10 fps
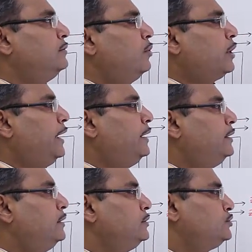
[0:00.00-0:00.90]
Okay,
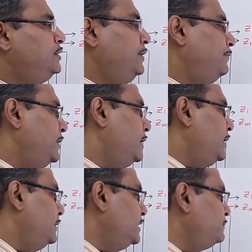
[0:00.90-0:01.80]
see
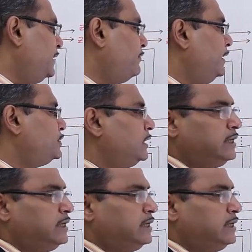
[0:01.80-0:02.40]
this is my transition